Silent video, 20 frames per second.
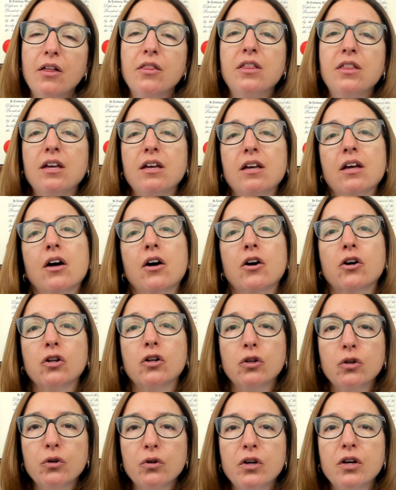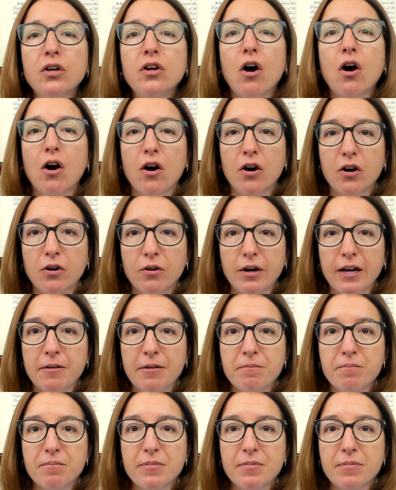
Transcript: the occluded artery.